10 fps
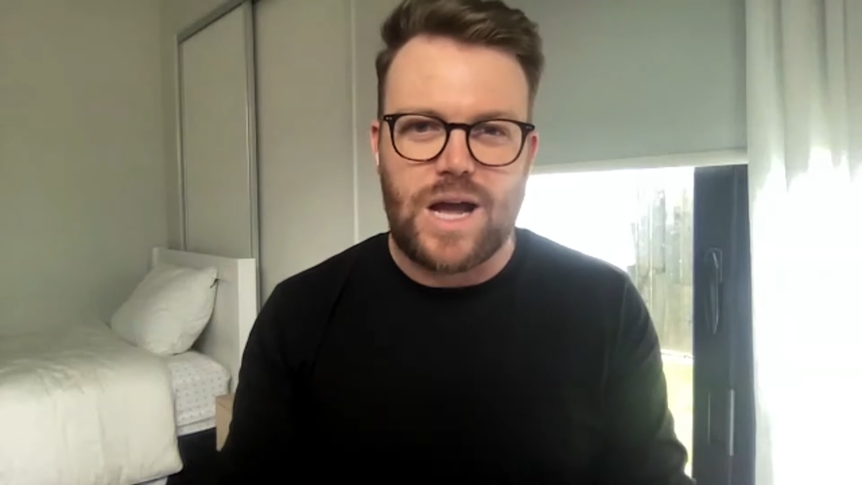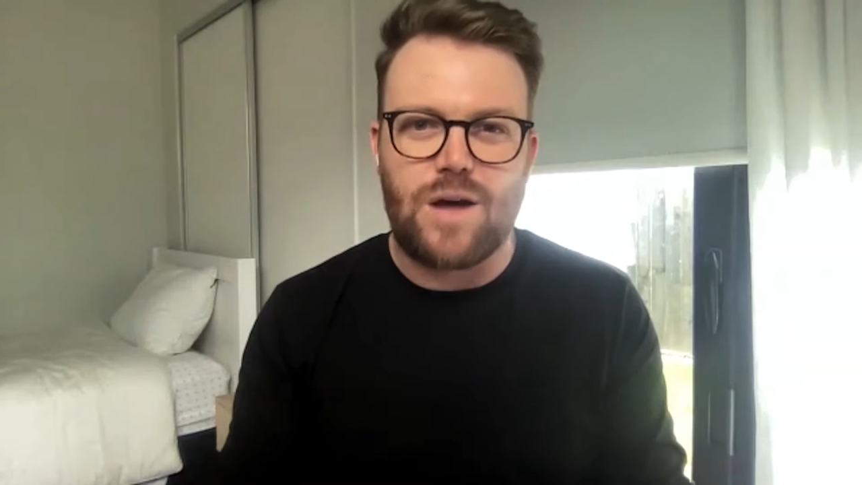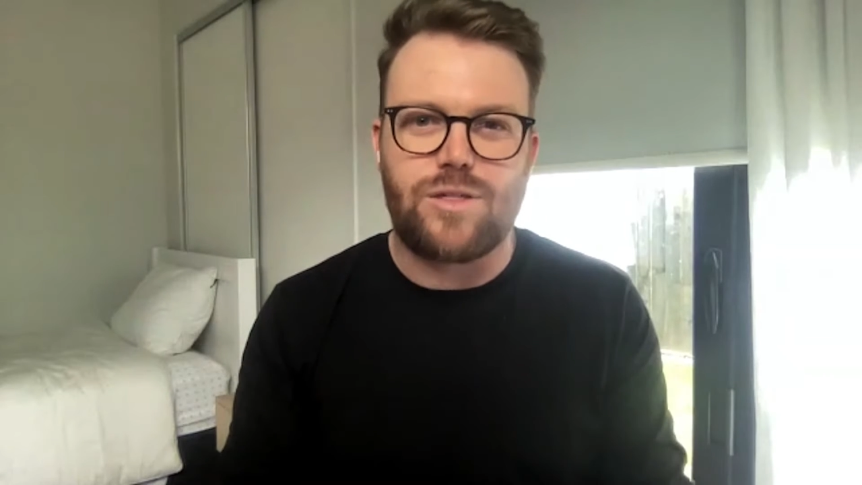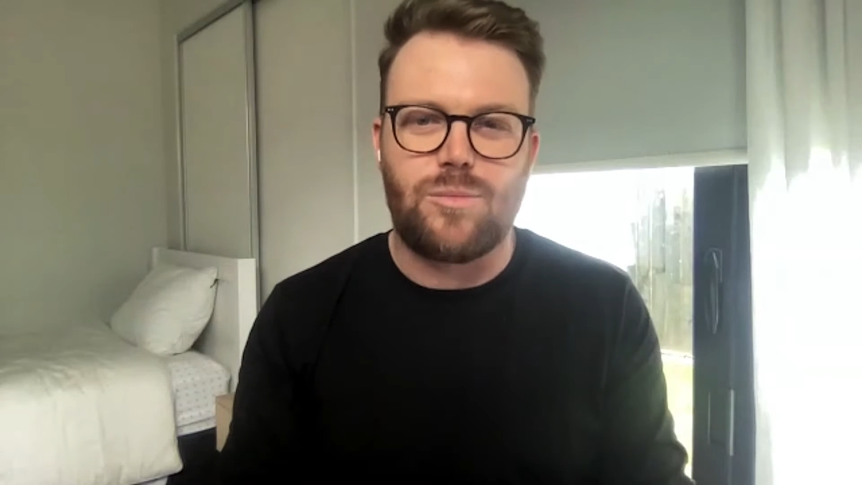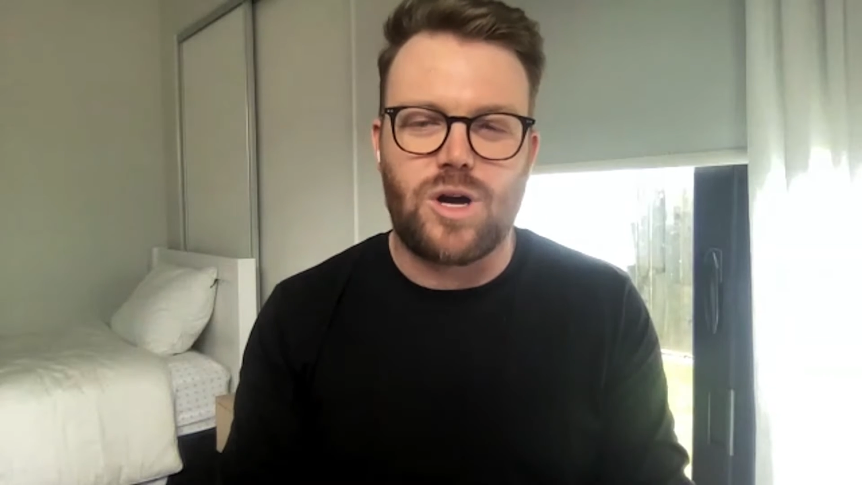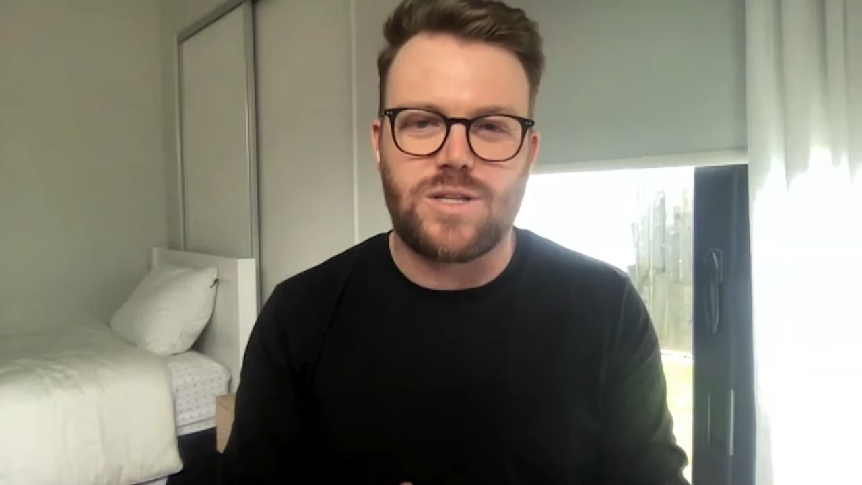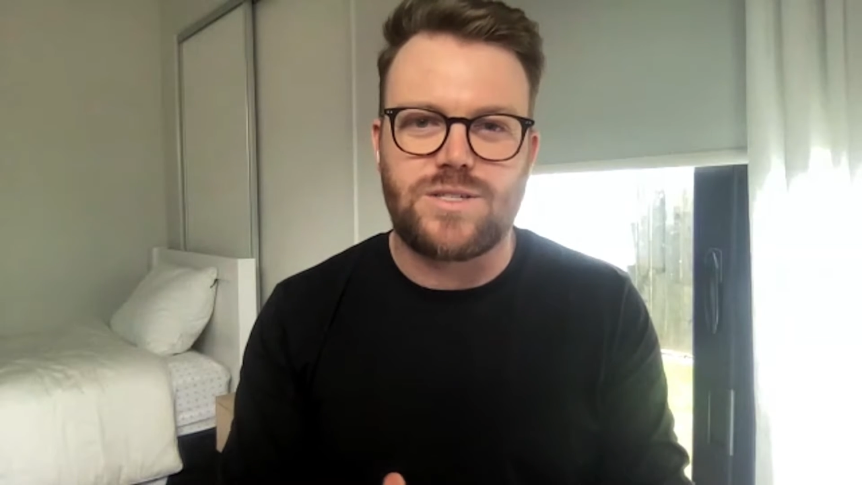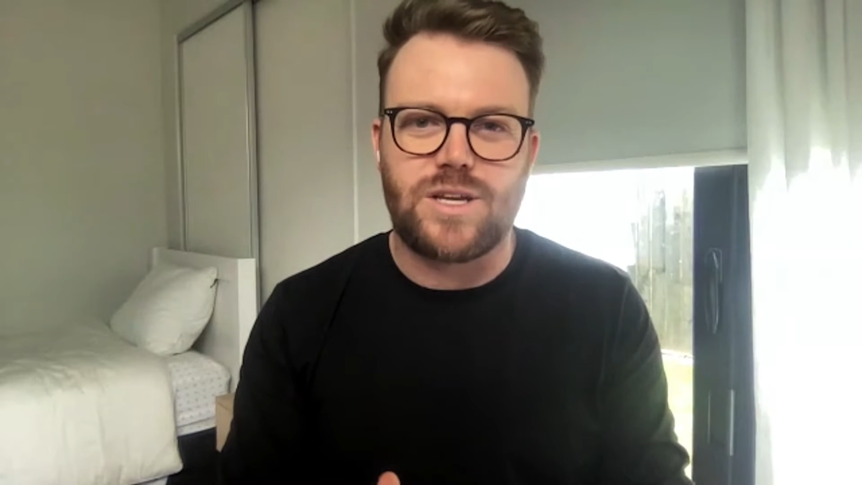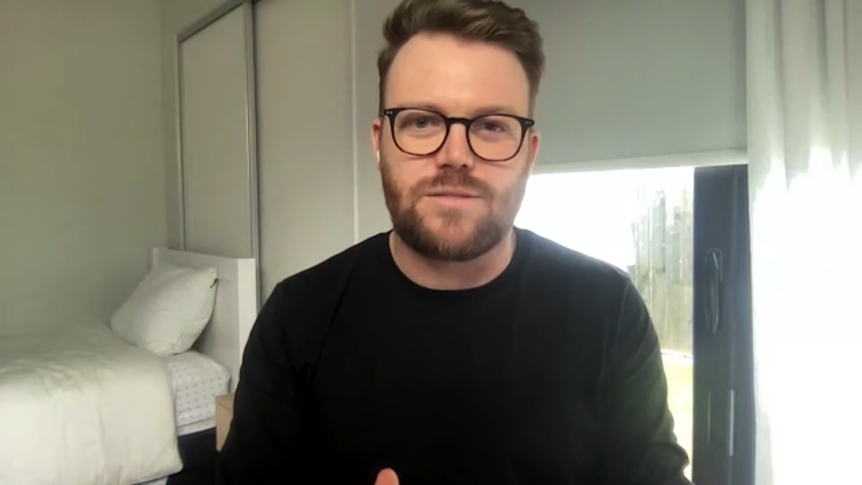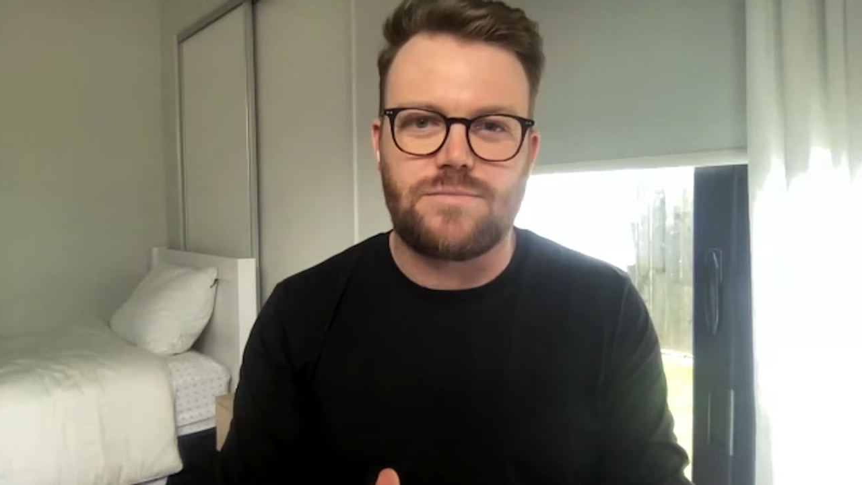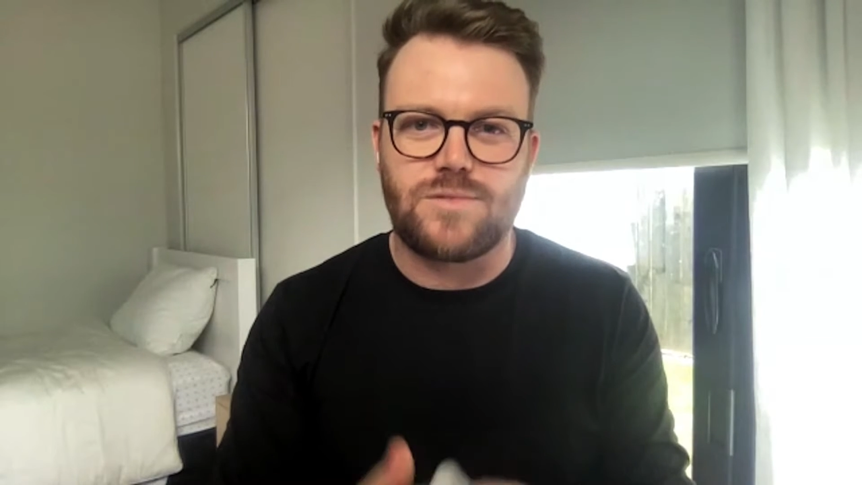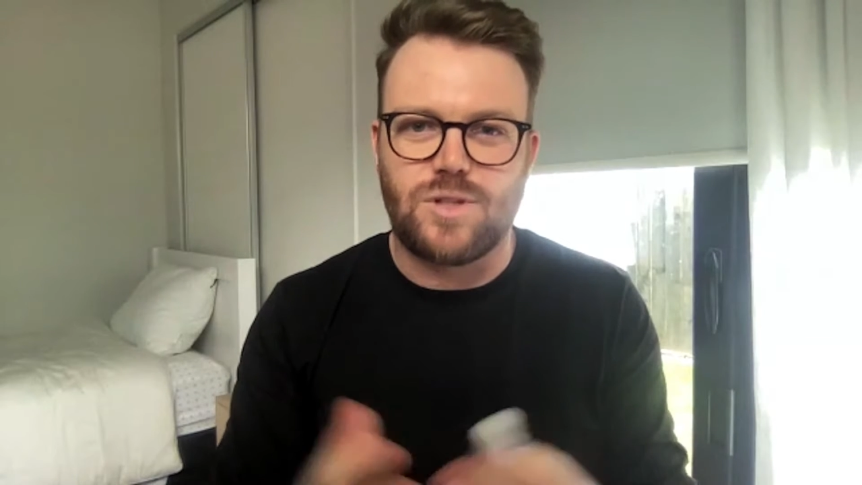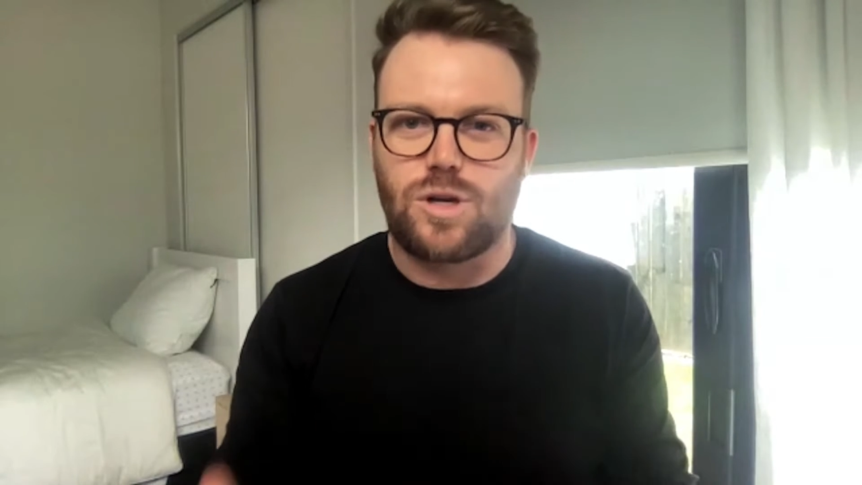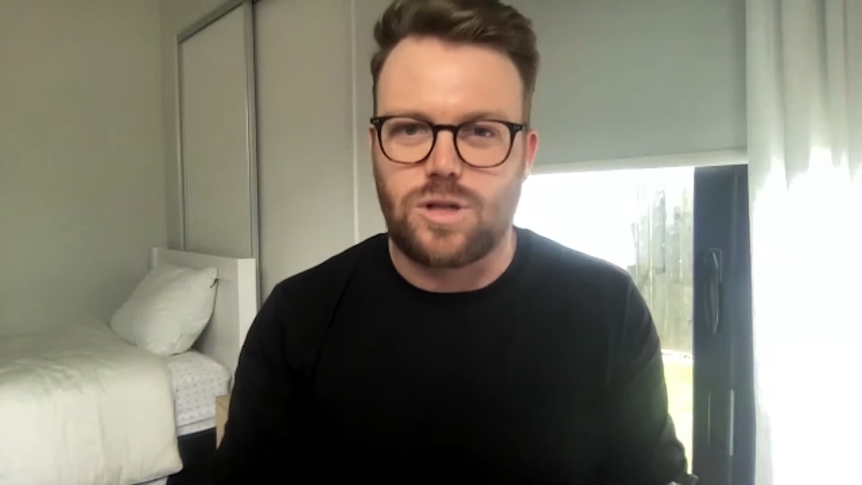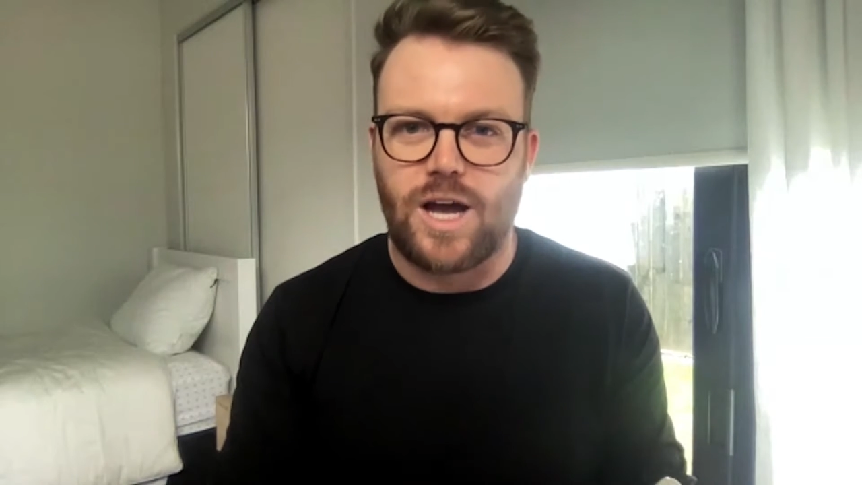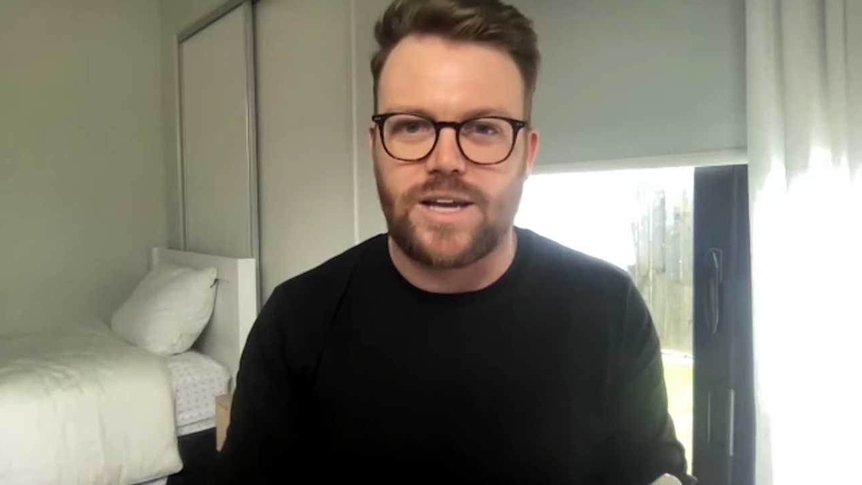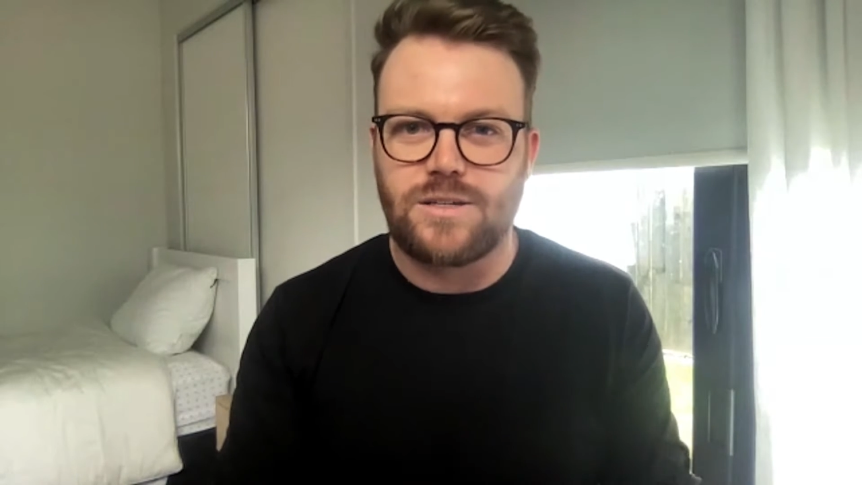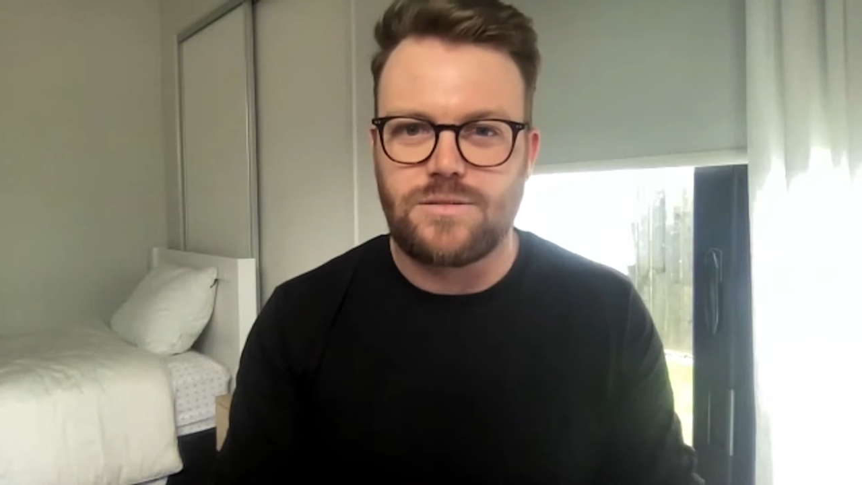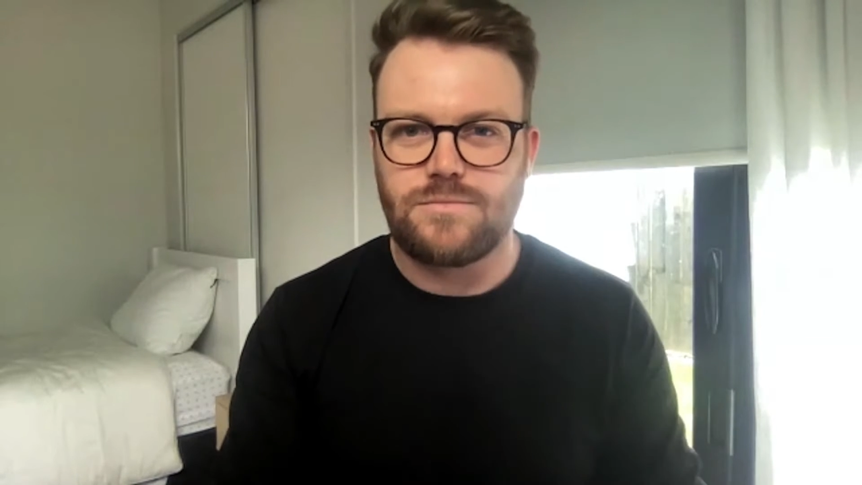healthy mindset look like?